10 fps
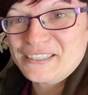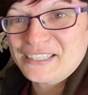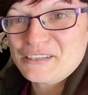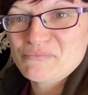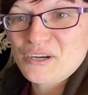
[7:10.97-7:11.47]

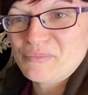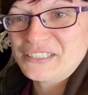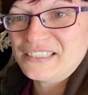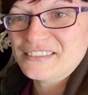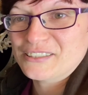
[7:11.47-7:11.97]
kind of
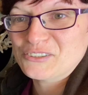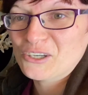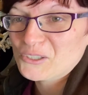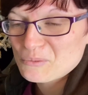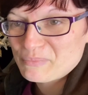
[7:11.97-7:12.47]
properties. So
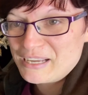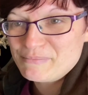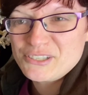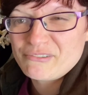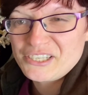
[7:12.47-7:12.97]
torn up
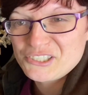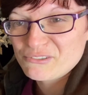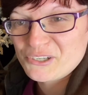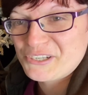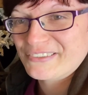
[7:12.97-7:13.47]
paper is great
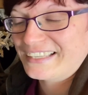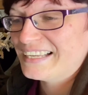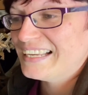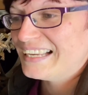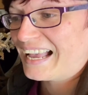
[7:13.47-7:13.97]
structurally.
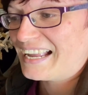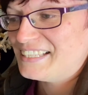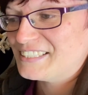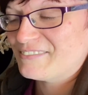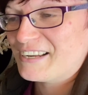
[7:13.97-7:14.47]
Hay
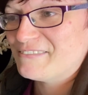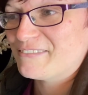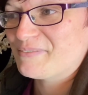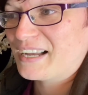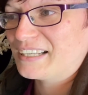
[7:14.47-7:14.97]
is great
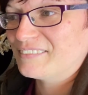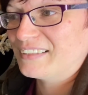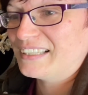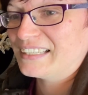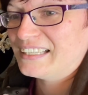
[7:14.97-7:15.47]
from kind of
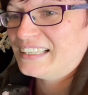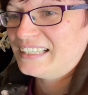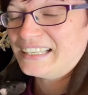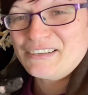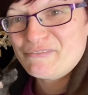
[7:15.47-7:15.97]
like
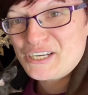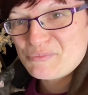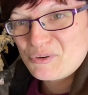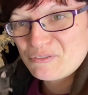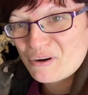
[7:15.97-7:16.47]
an
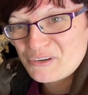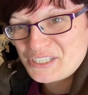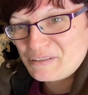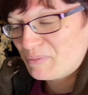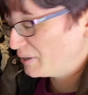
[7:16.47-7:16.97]
enrichment
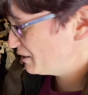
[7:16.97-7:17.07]
foraging point